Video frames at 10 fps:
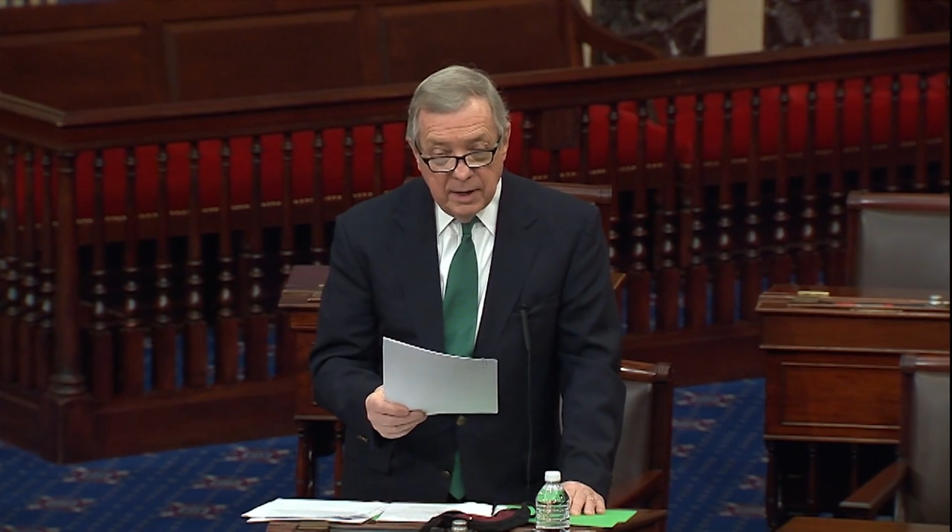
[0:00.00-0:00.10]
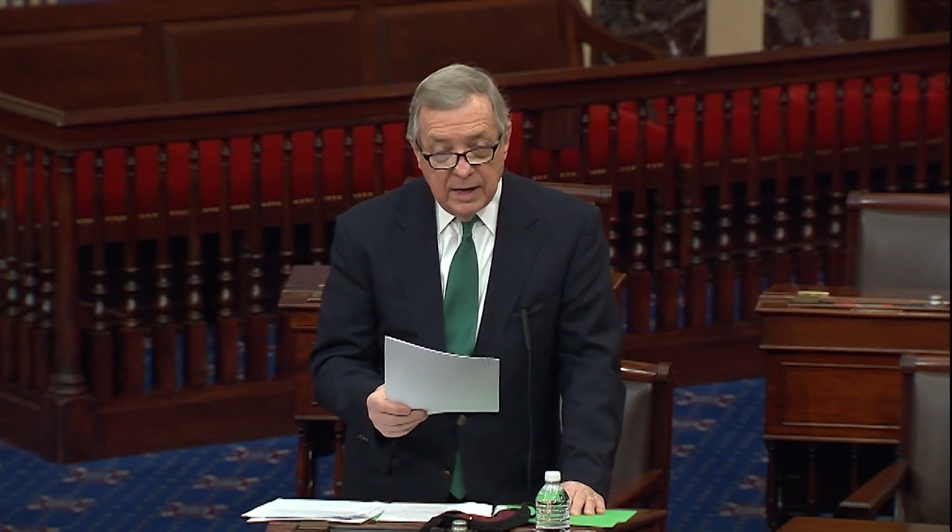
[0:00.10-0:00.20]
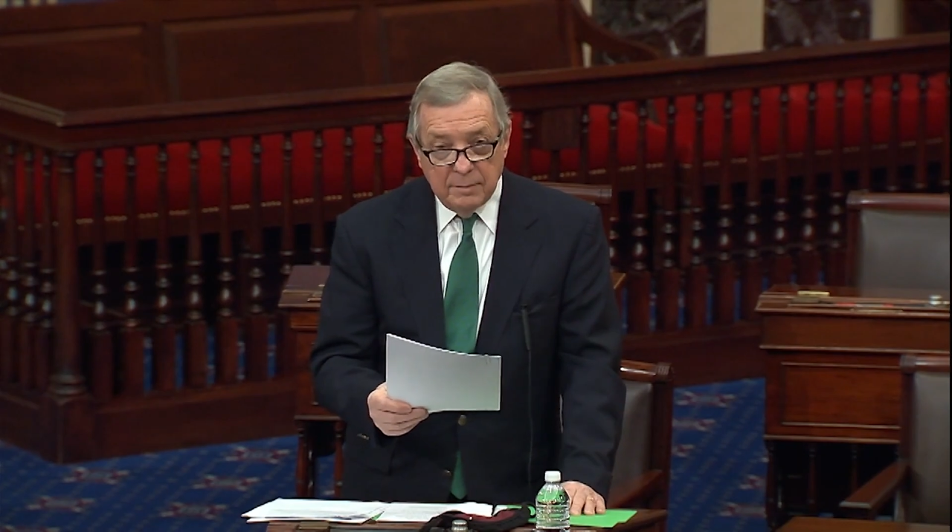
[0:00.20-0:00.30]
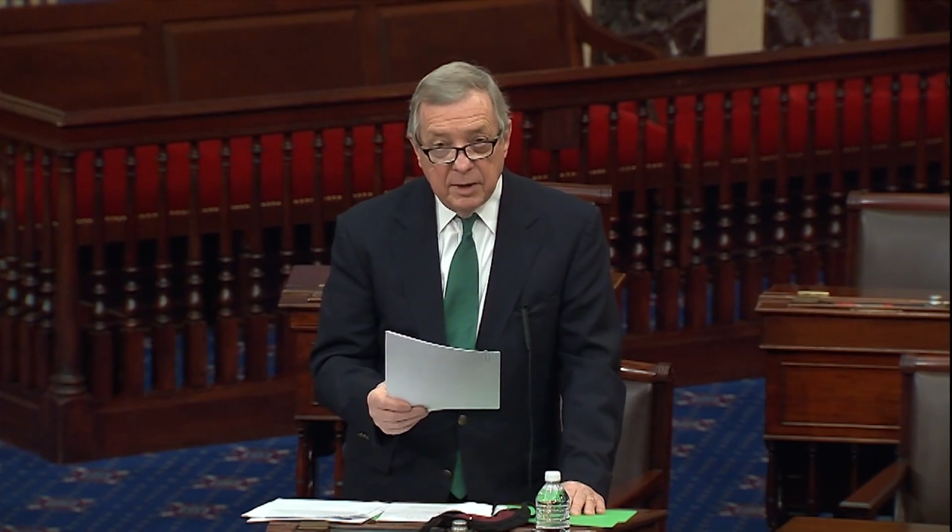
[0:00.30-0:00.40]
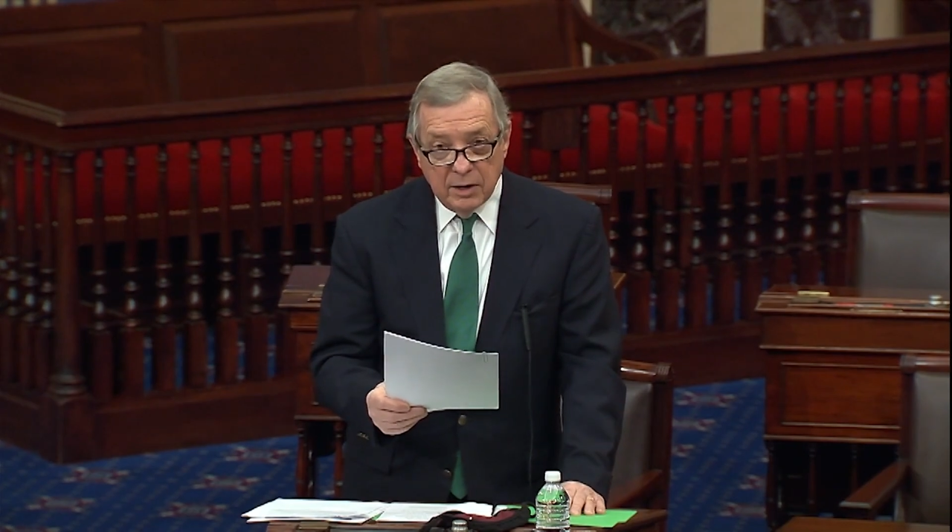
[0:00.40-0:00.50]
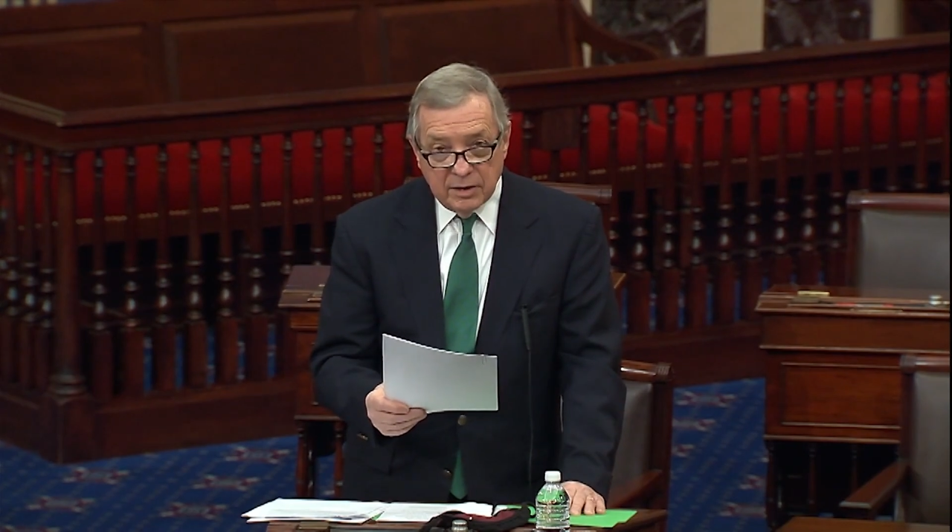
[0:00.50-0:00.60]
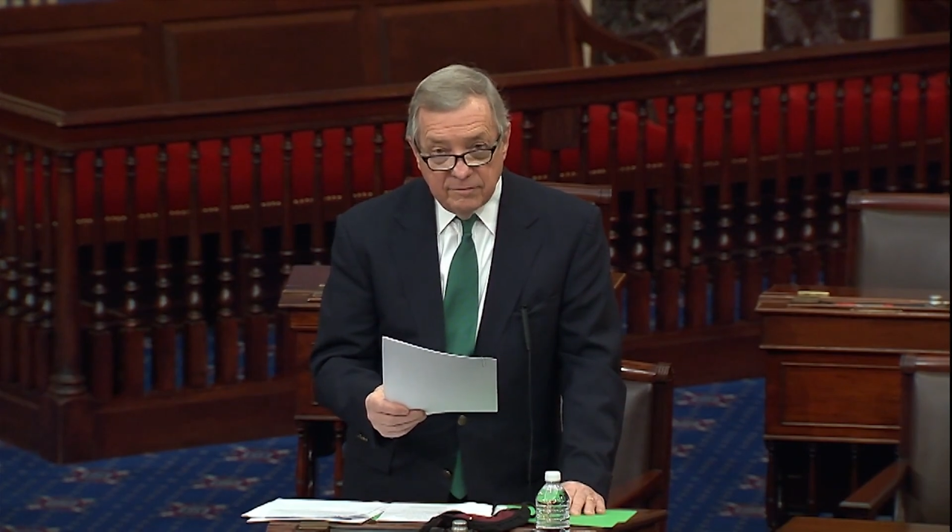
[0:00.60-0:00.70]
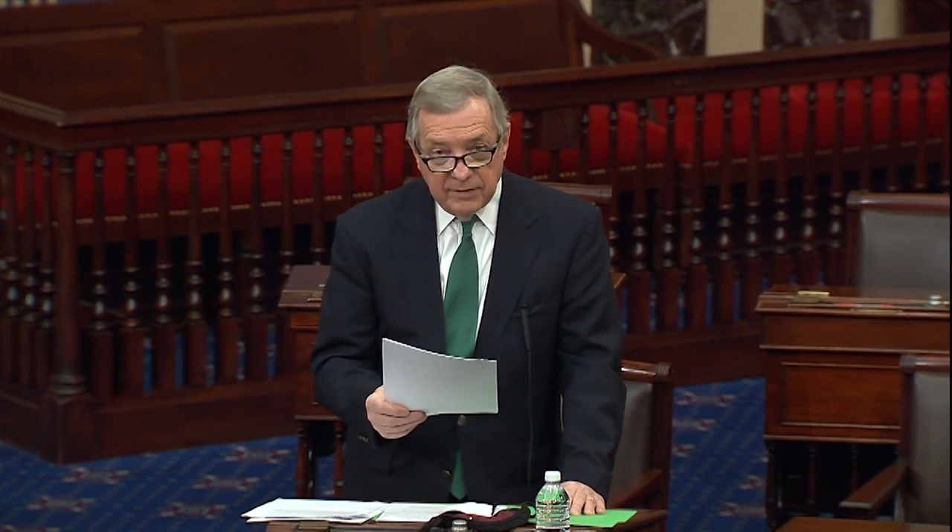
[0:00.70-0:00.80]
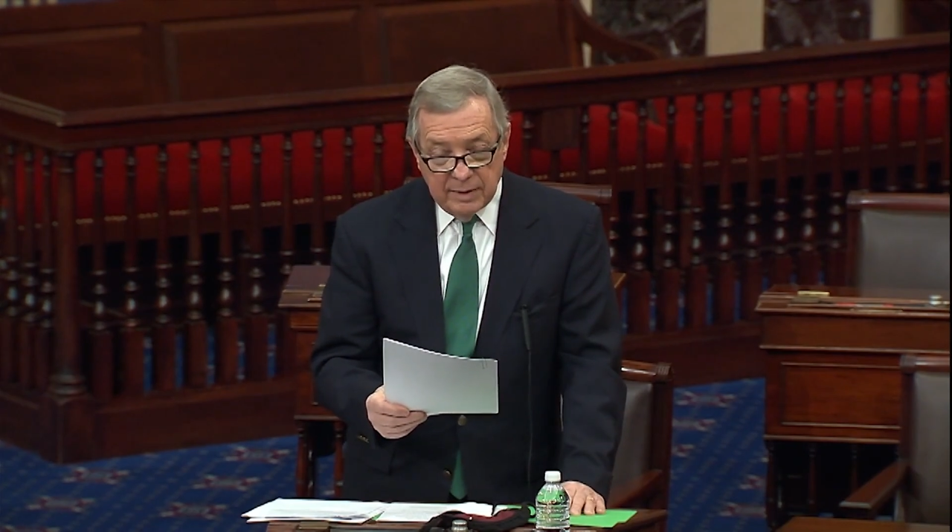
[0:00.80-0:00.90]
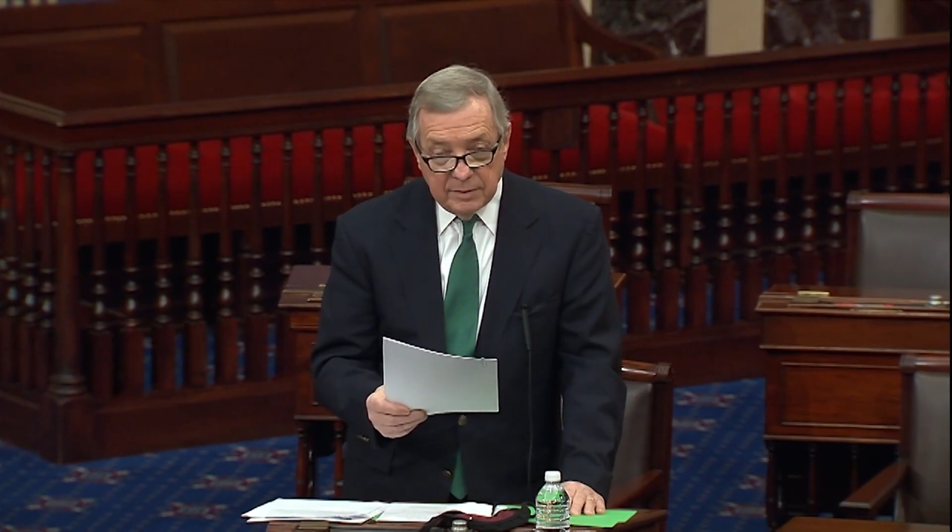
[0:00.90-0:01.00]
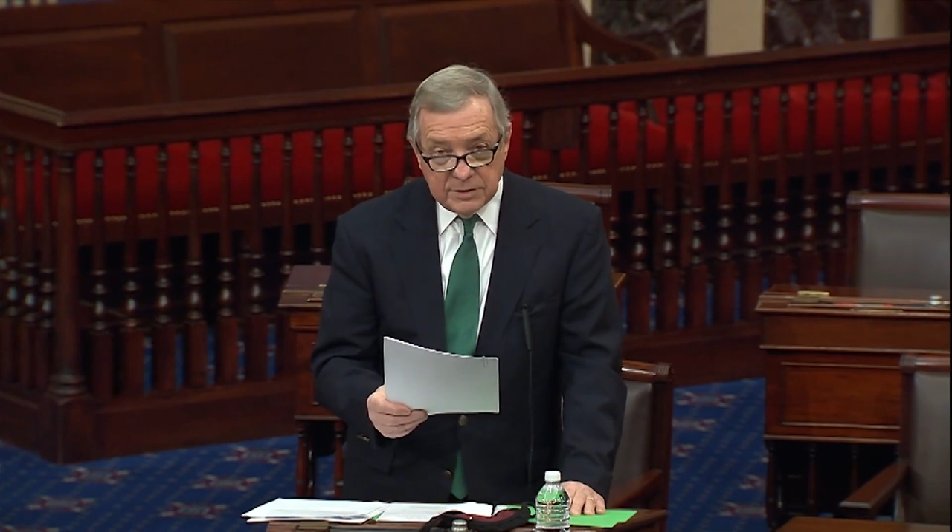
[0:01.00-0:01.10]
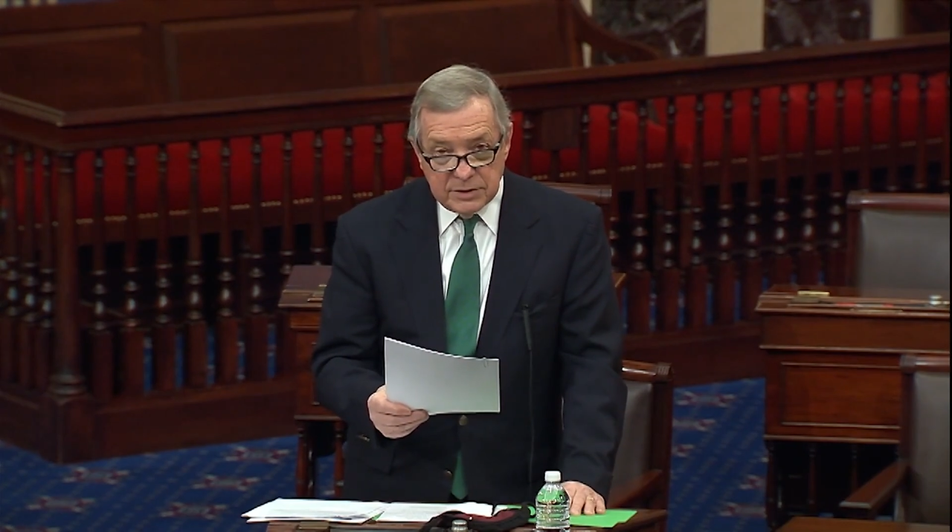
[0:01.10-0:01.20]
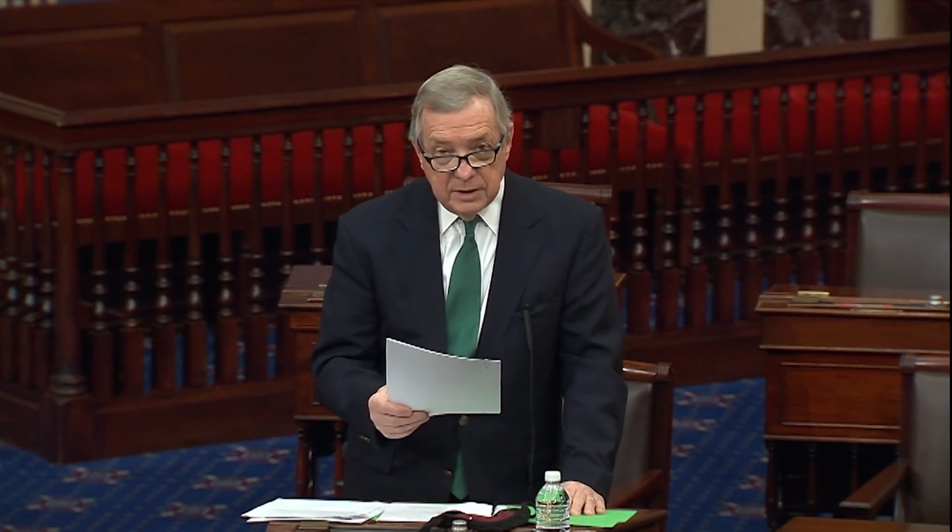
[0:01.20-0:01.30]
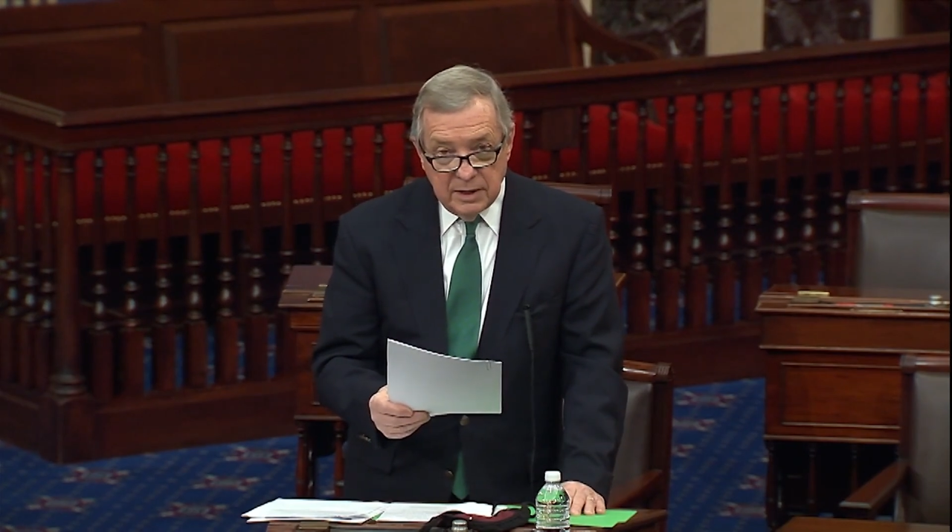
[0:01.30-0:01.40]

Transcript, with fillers: and American families